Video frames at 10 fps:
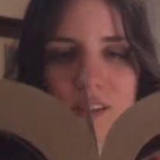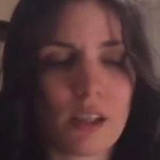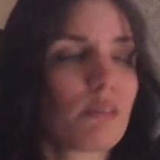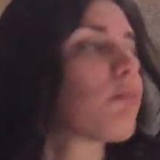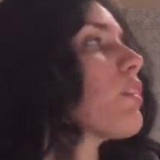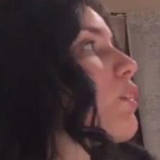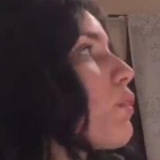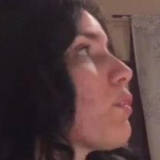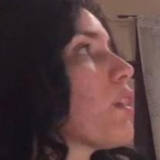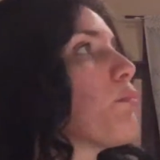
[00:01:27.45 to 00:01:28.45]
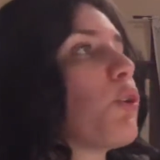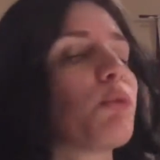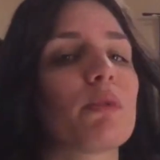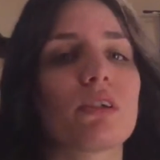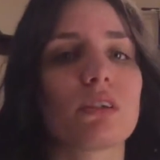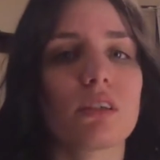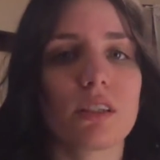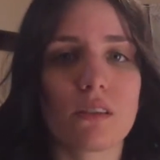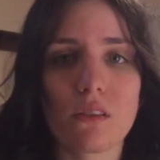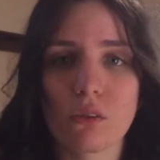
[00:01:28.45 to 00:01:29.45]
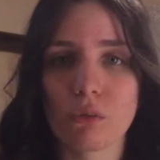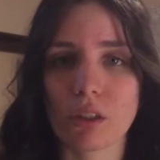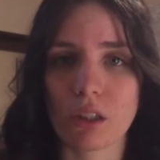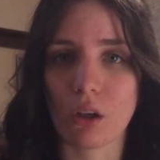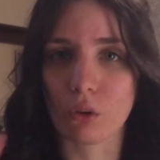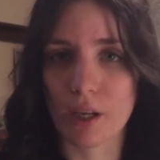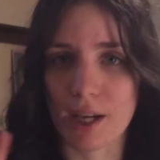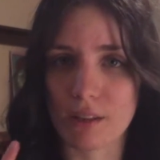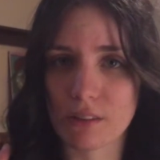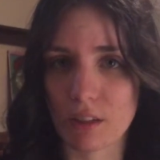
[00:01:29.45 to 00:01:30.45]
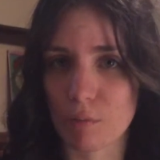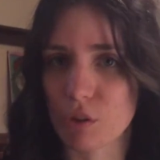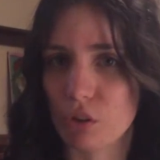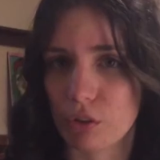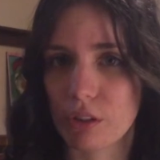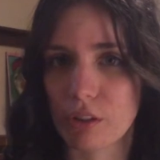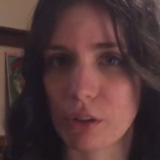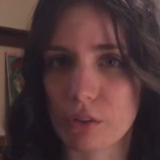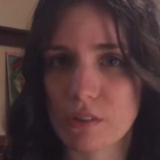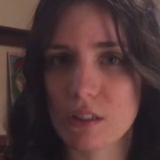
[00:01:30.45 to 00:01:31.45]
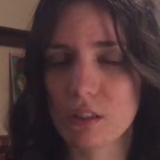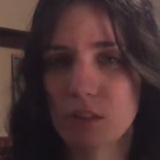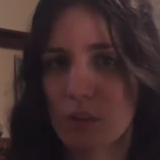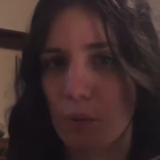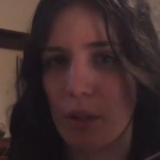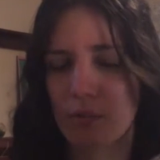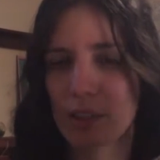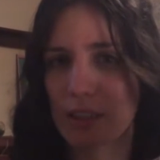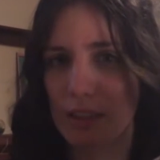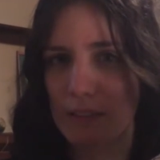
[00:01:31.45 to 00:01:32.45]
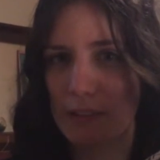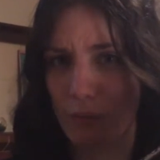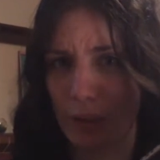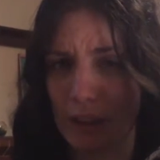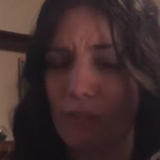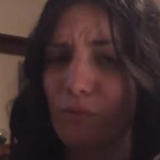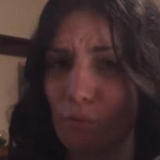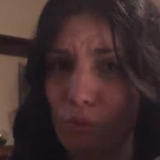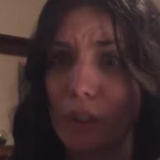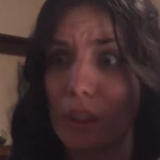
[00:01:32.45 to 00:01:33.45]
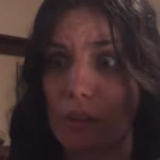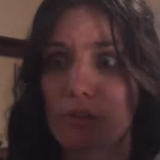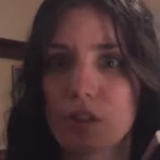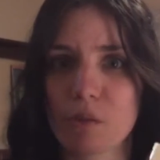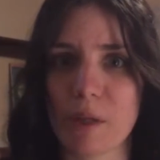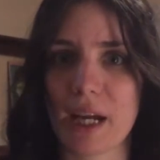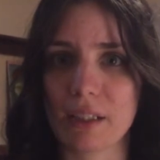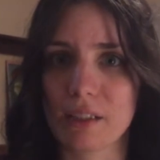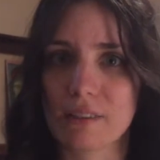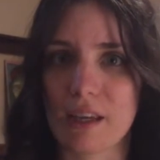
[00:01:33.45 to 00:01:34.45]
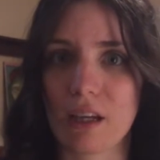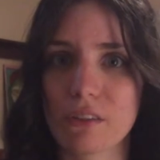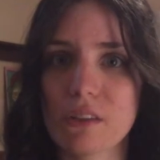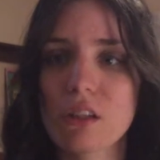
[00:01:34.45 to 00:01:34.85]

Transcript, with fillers: I really want to read more, but this is a really old house and I think there are ghosts in it, and so when I read this it really freaks me out at this house.